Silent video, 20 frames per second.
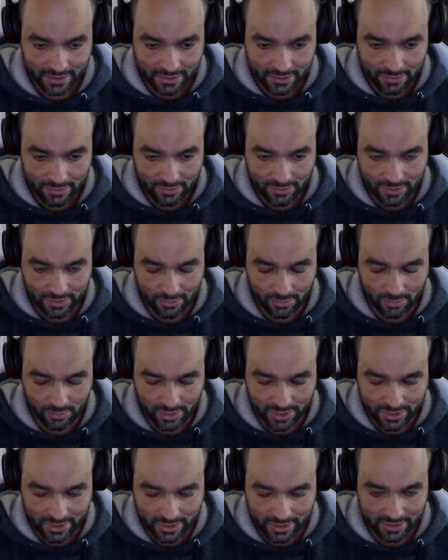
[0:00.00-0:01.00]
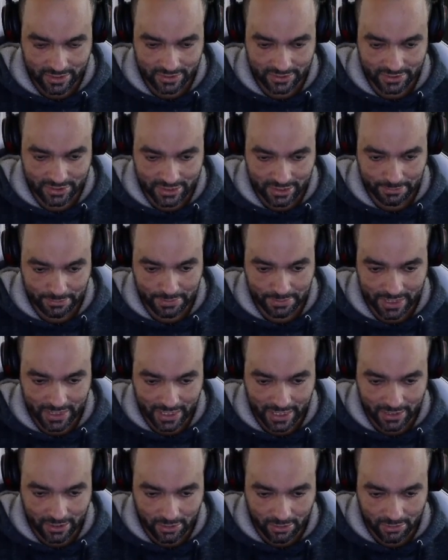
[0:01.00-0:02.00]
with
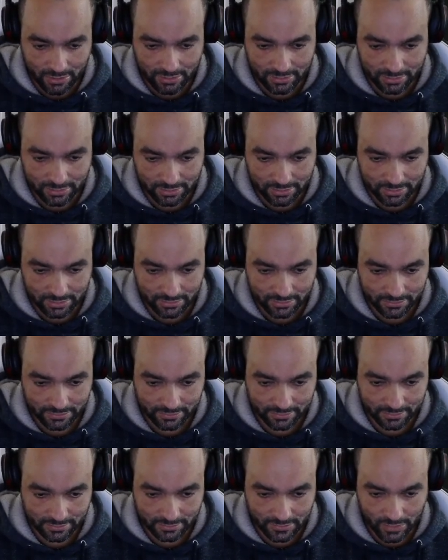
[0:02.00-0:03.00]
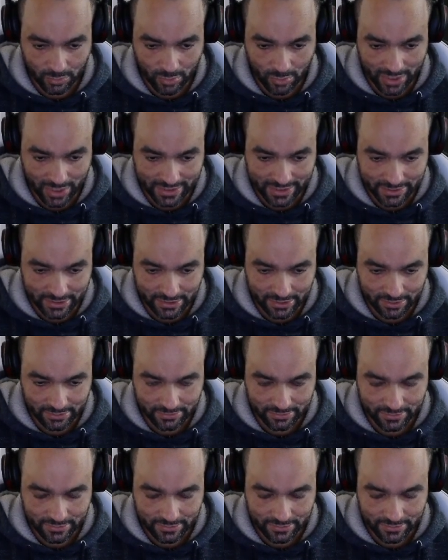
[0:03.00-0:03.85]
GPIO 1 and 2.